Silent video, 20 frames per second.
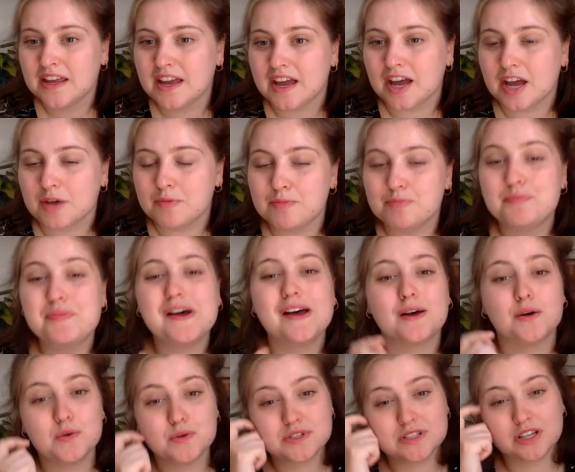
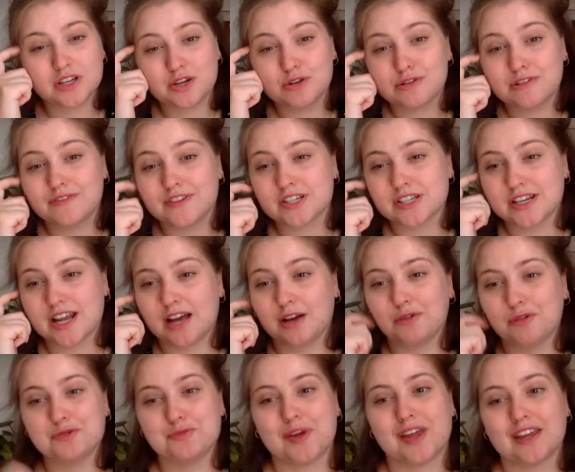But also Eurovision
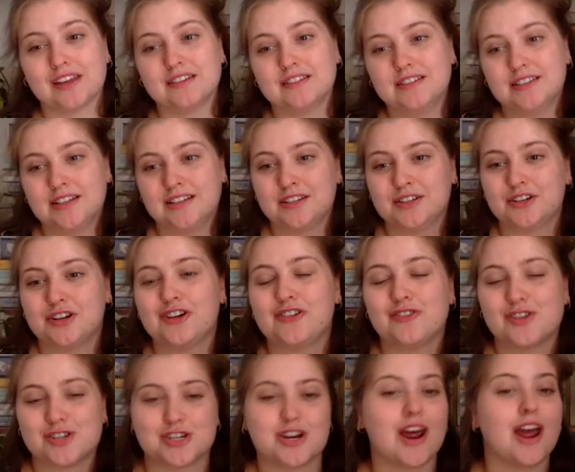helped me.
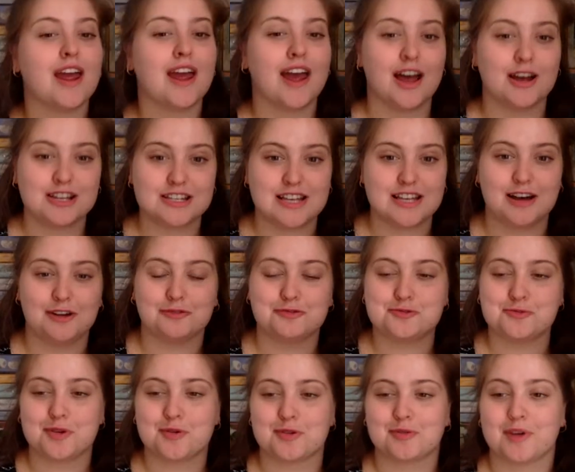Eurovision has helped
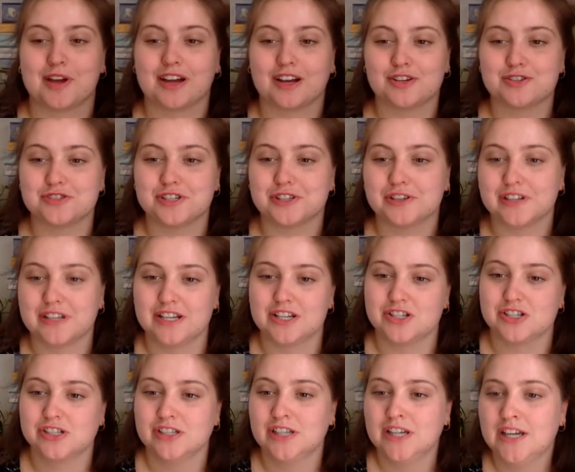me with my country
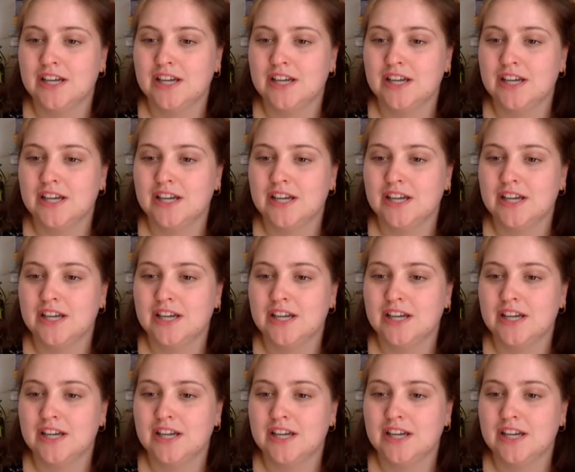knowledge.